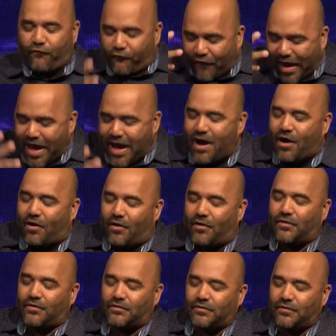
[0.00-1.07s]
fell
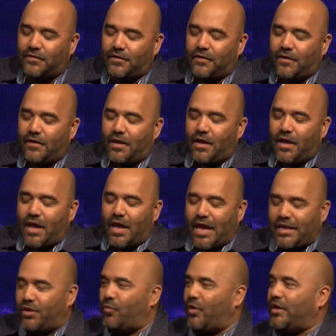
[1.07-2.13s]
and
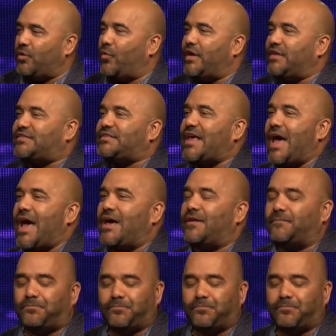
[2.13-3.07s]
he went away sad.